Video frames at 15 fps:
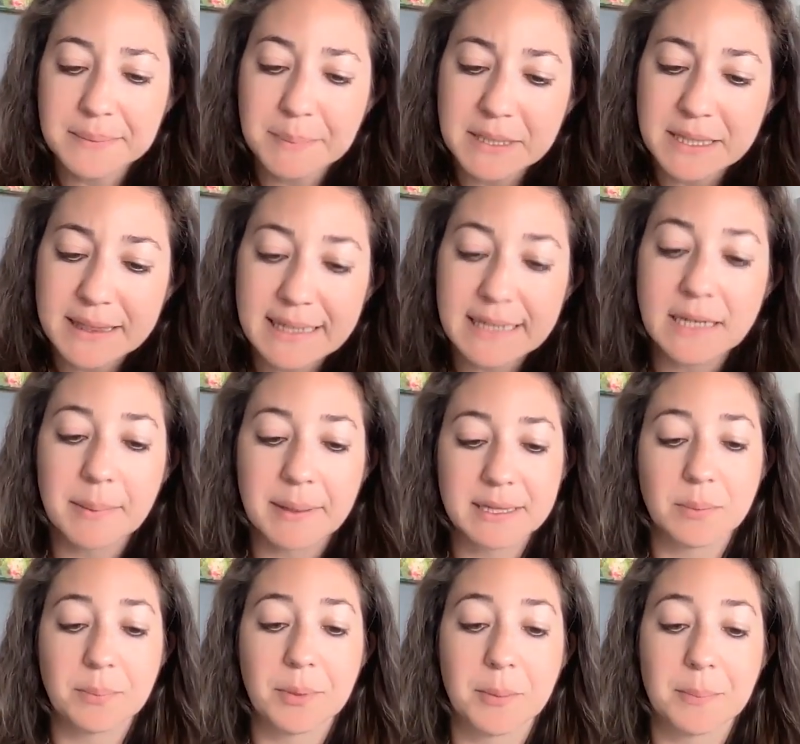But think about
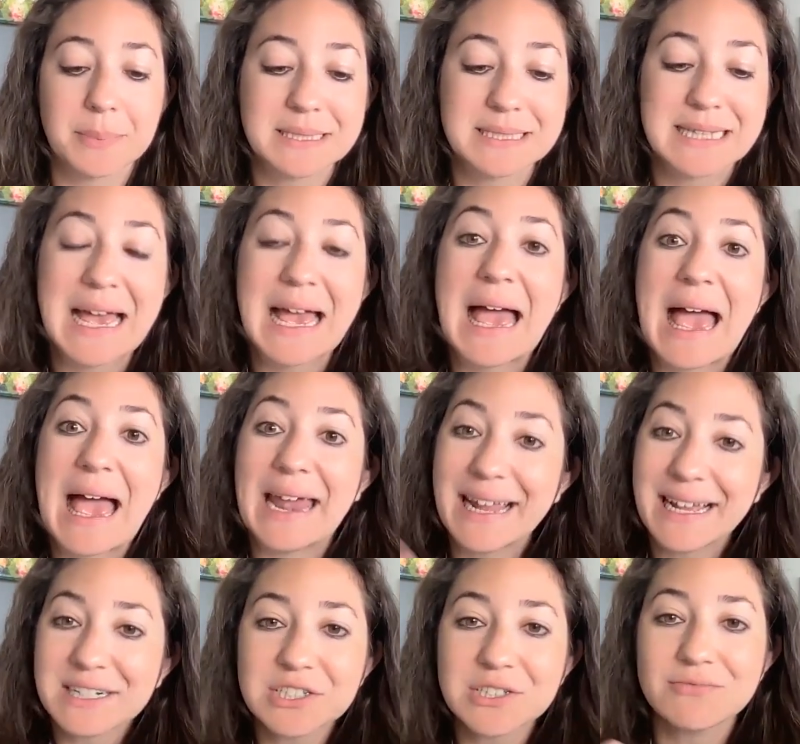the purpose and
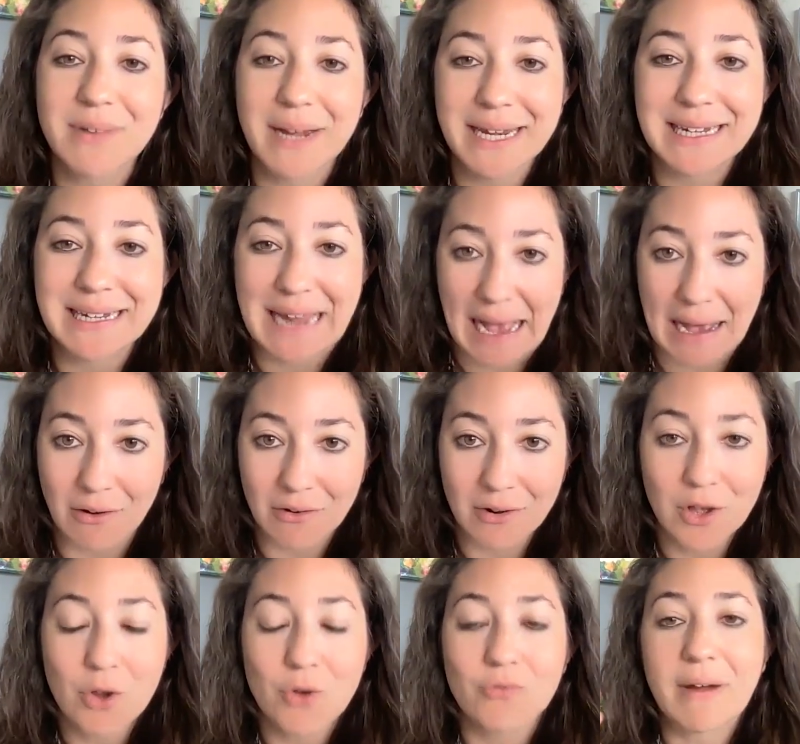actually write it
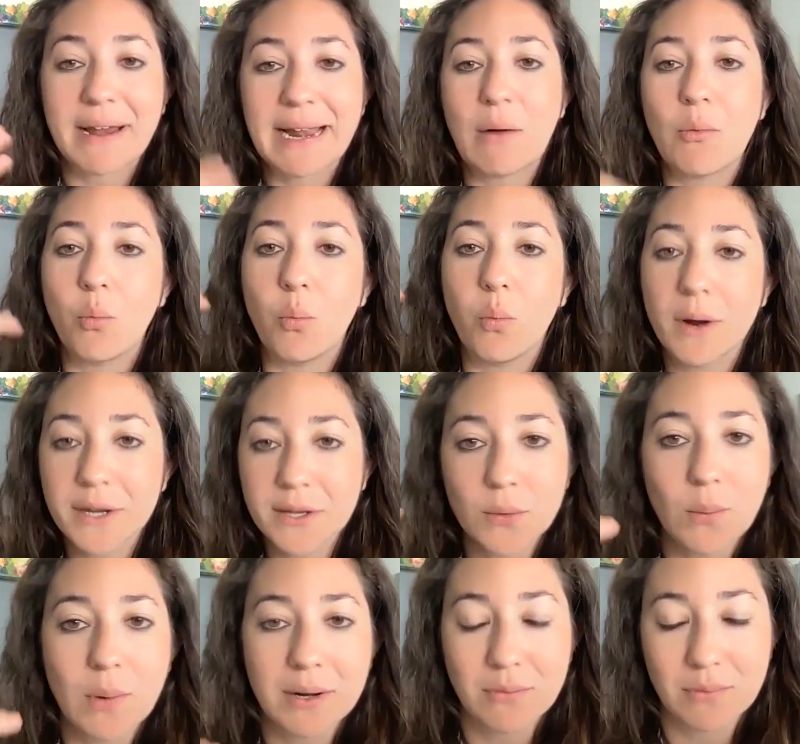out. Write out, what do
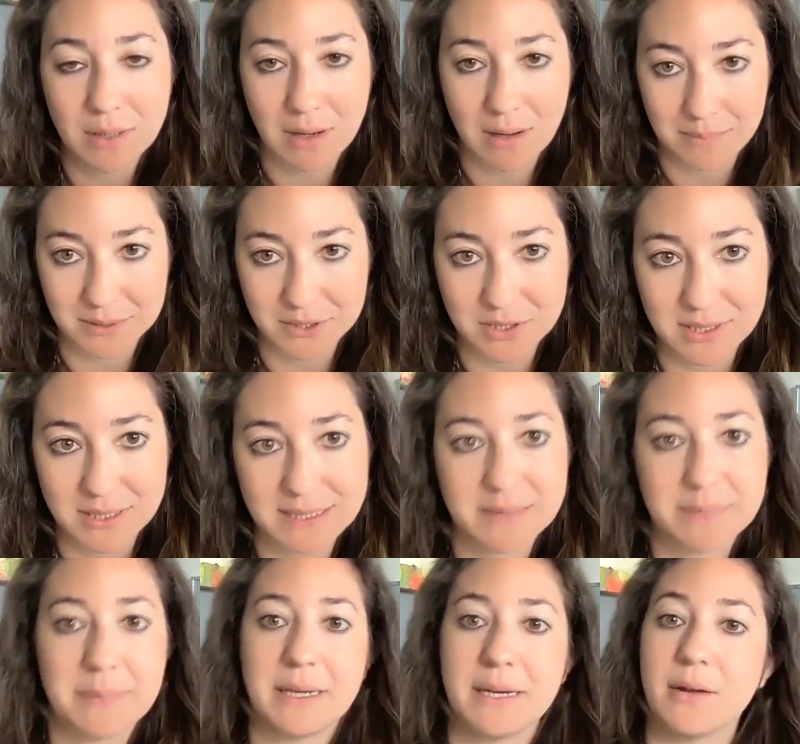you want to accomplish in
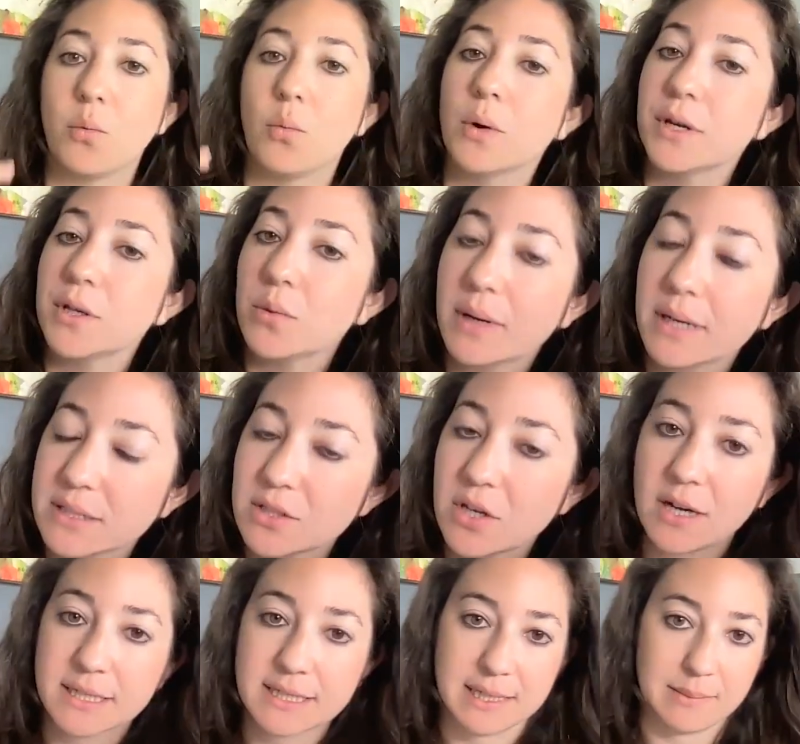this meeting? What do you want to
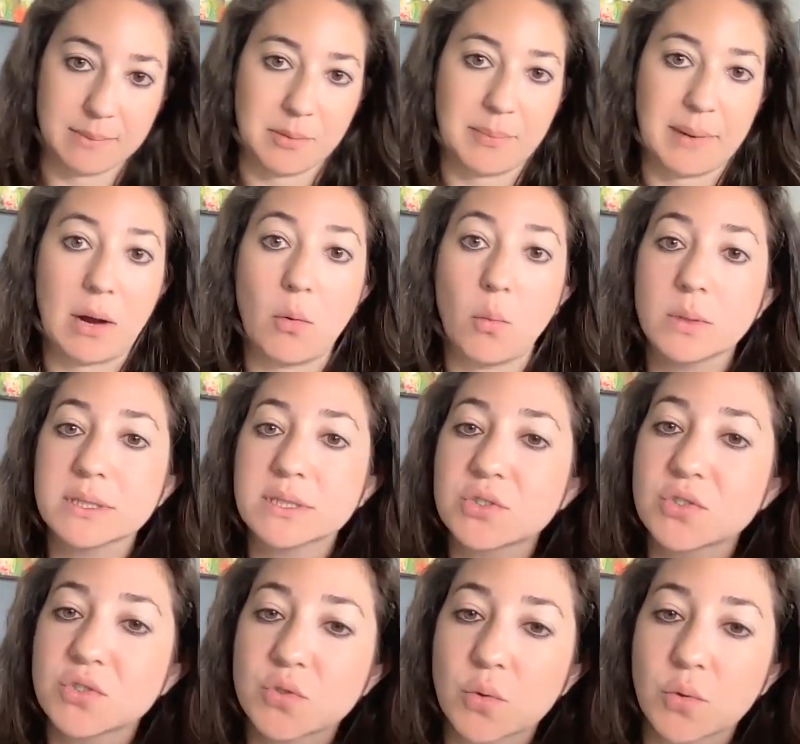talk to them about? What
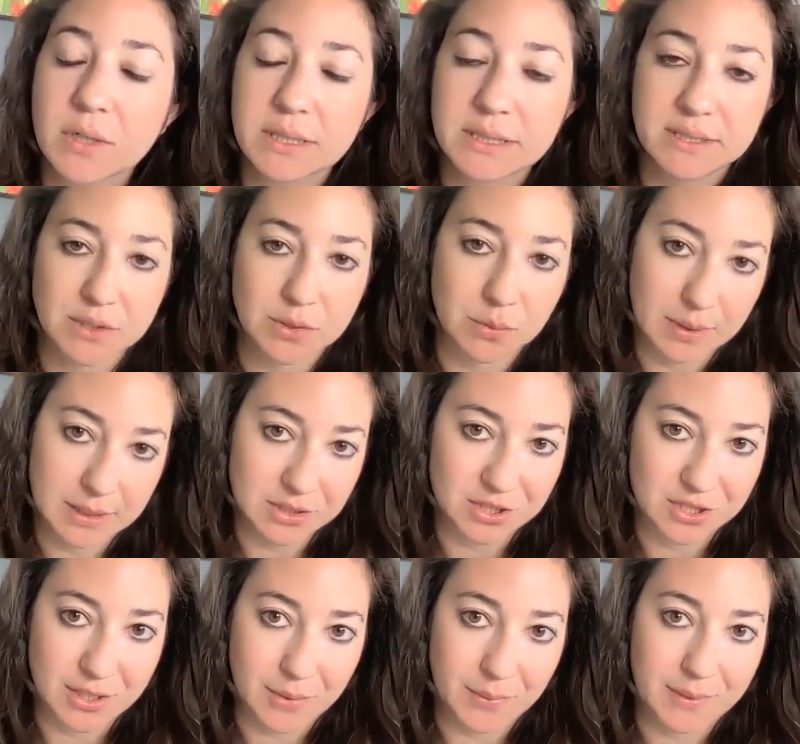stories do you want to
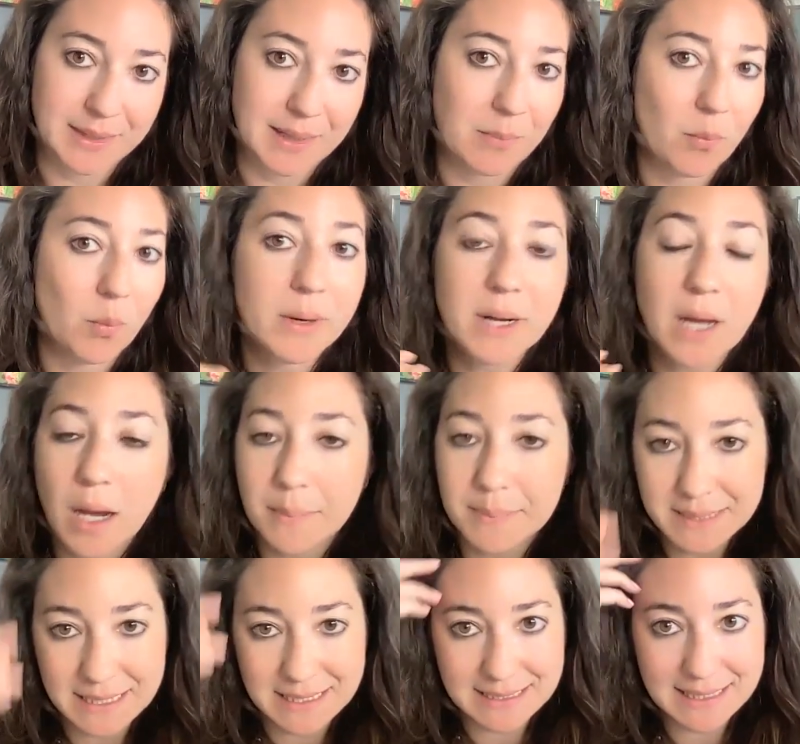share with them? What
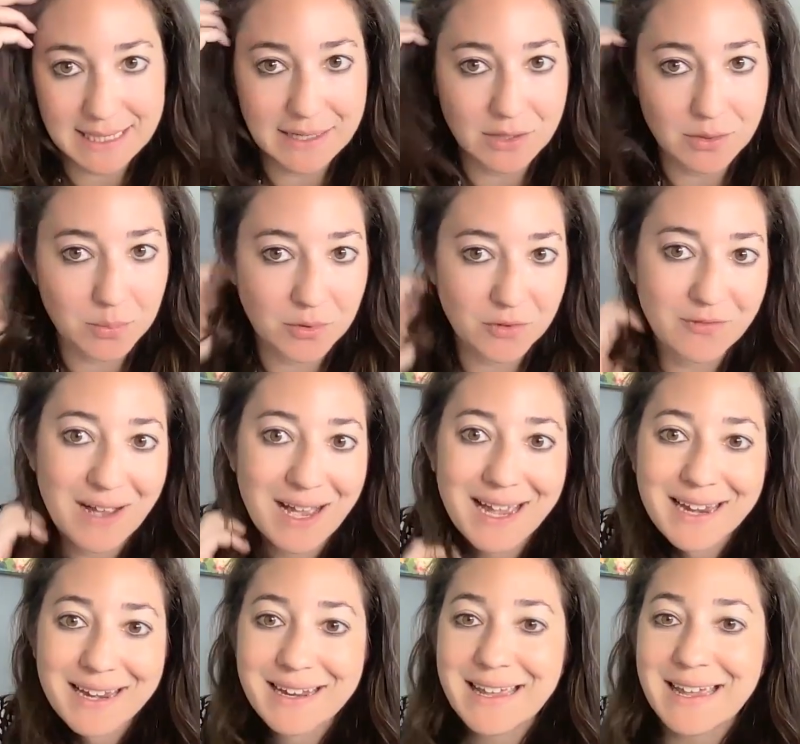updates can you
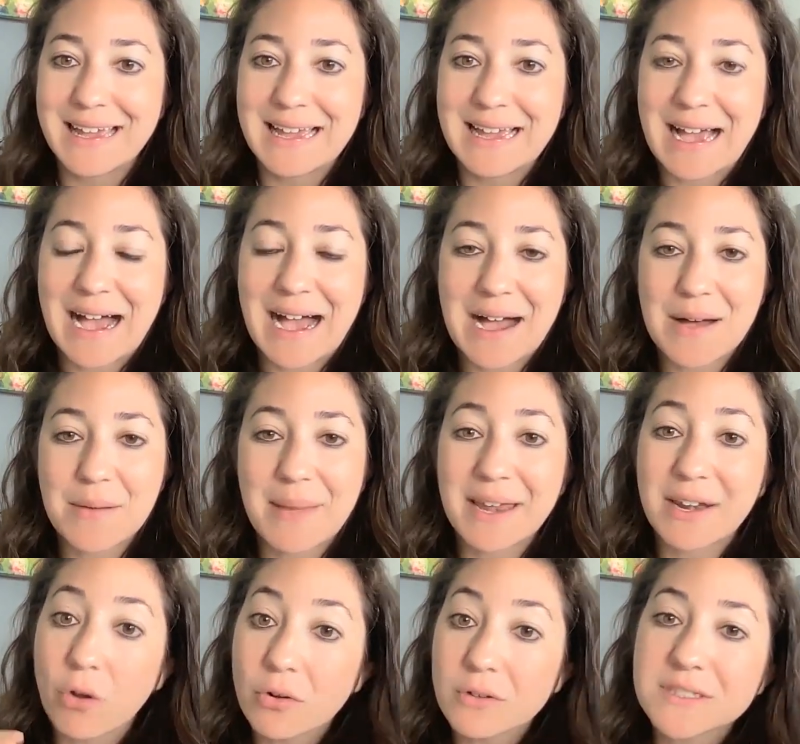provide?
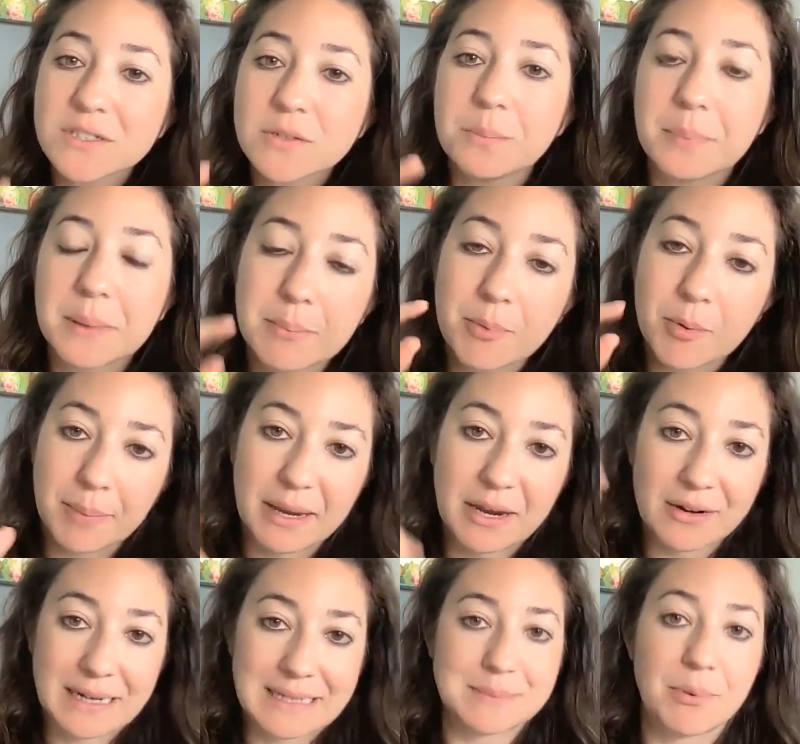And also be
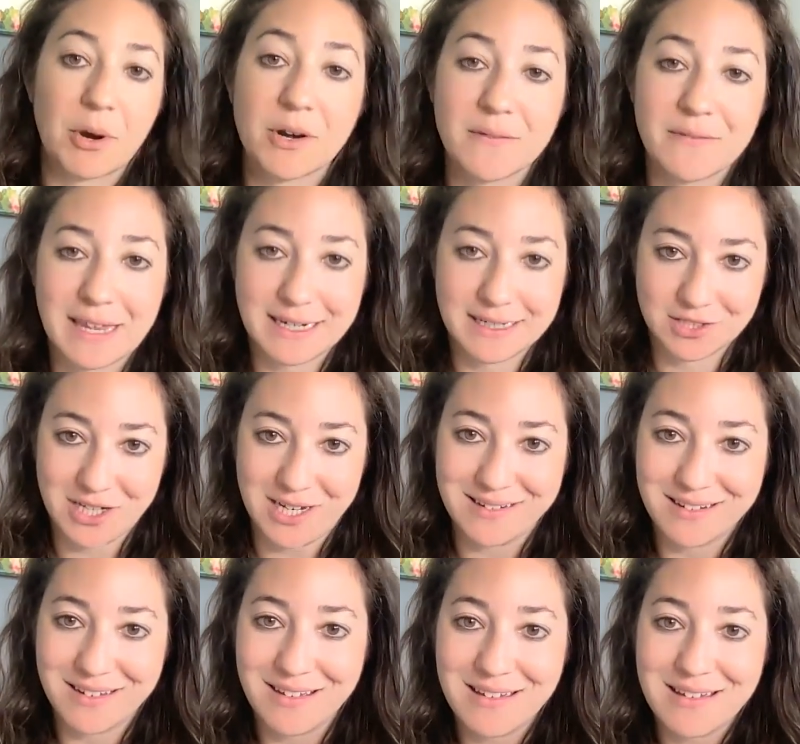prepared as part of that
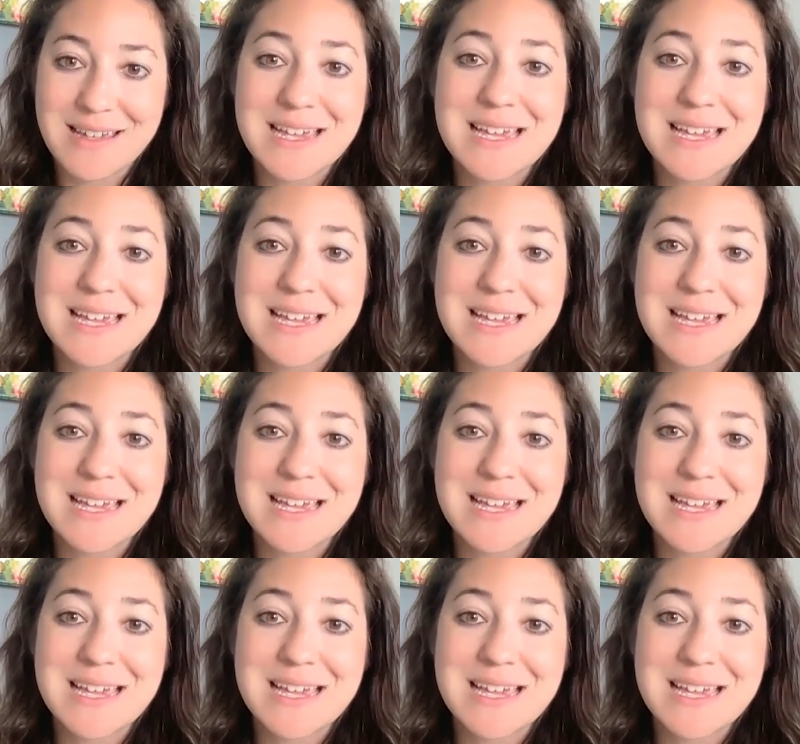agenda